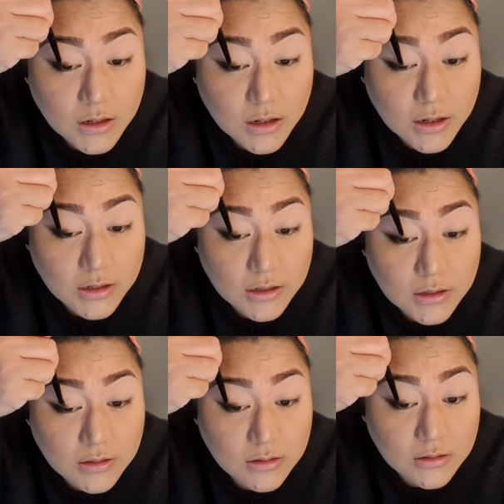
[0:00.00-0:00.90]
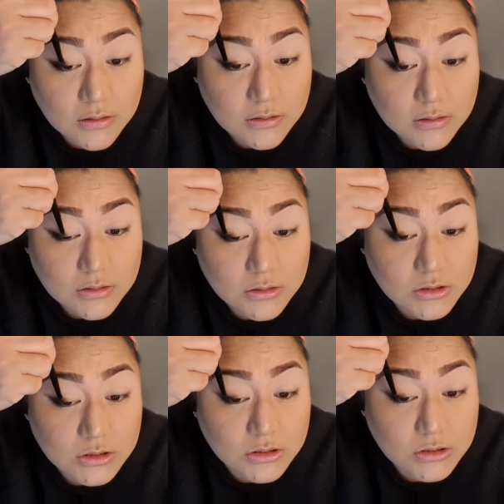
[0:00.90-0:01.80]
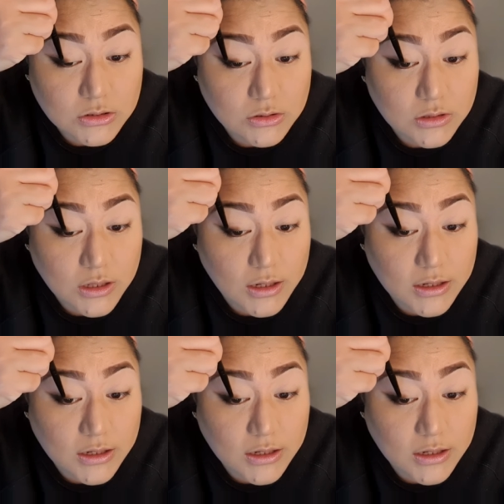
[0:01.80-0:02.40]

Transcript: I can just do the